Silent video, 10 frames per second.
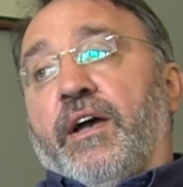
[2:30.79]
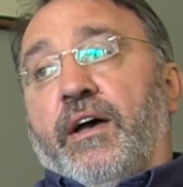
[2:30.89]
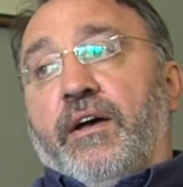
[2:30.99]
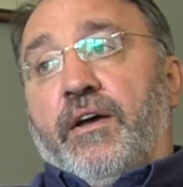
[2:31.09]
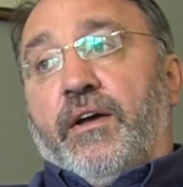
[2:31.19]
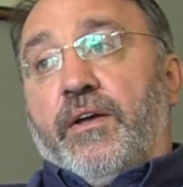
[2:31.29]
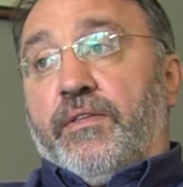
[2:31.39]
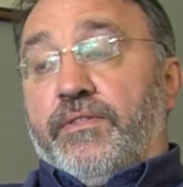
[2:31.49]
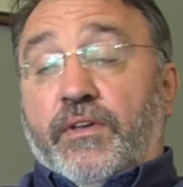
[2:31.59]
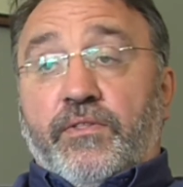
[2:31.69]

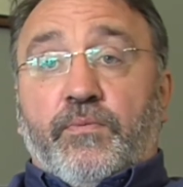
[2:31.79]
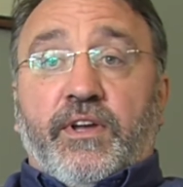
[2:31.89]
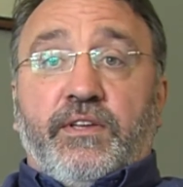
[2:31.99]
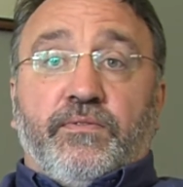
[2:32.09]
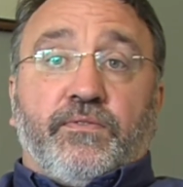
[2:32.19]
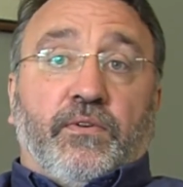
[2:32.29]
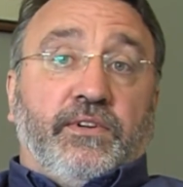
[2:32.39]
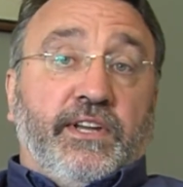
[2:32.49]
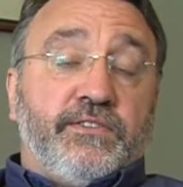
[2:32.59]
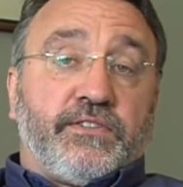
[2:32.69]
The other way you've got
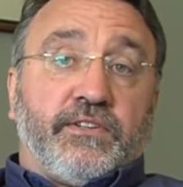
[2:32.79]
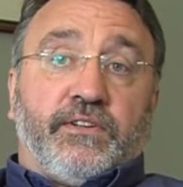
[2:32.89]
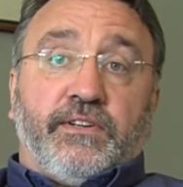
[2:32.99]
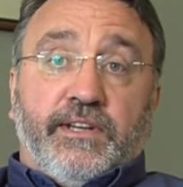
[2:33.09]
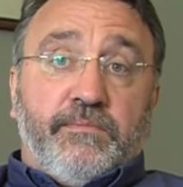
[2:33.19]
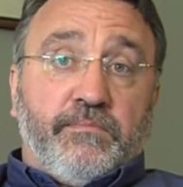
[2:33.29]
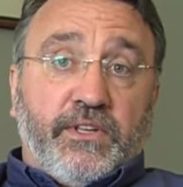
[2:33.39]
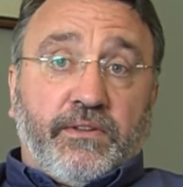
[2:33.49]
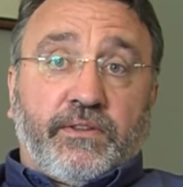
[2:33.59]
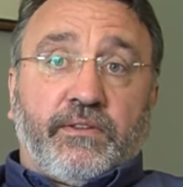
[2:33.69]
Linton and
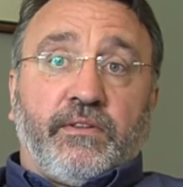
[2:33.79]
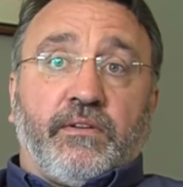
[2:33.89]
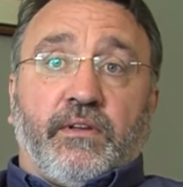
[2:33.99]
Lynmouth.